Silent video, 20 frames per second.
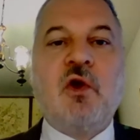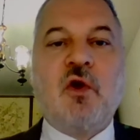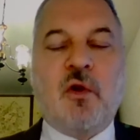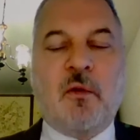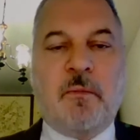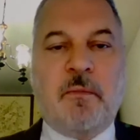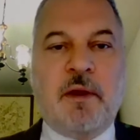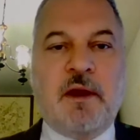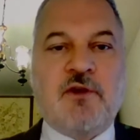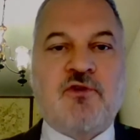
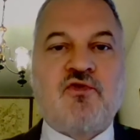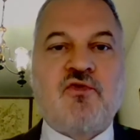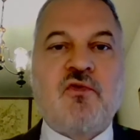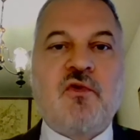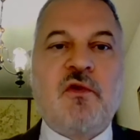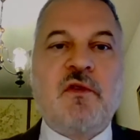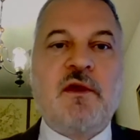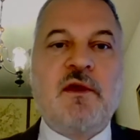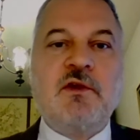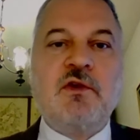or
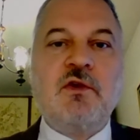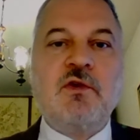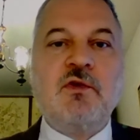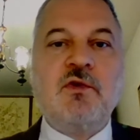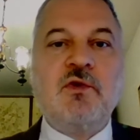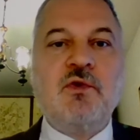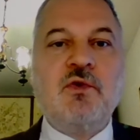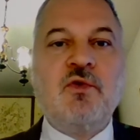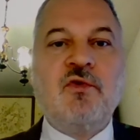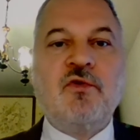petrol that you
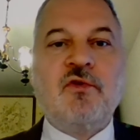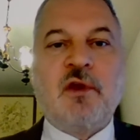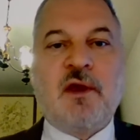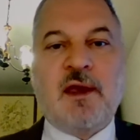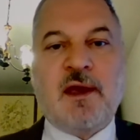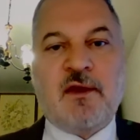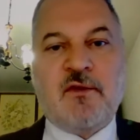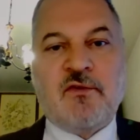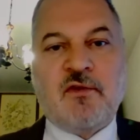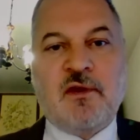use, the
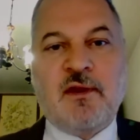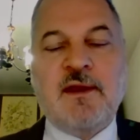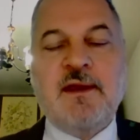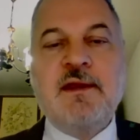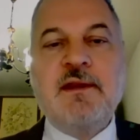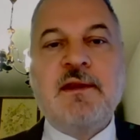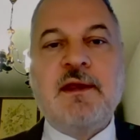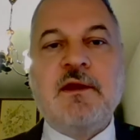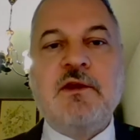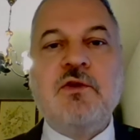
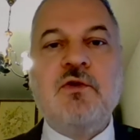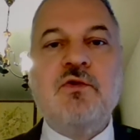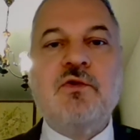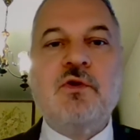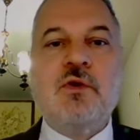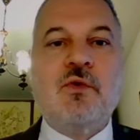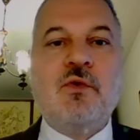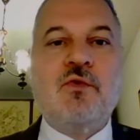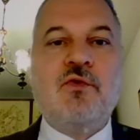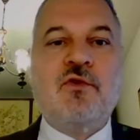gasoline that you
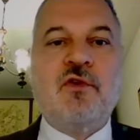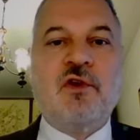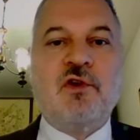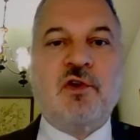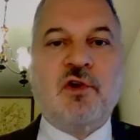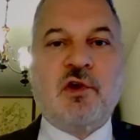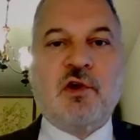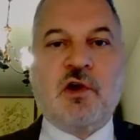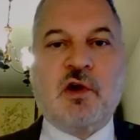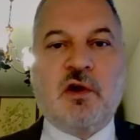use in
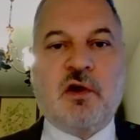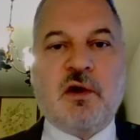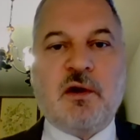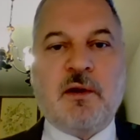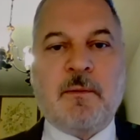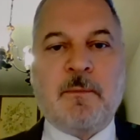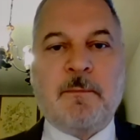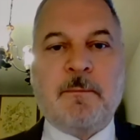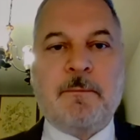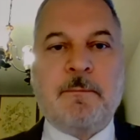your
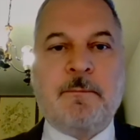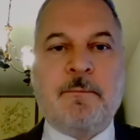car,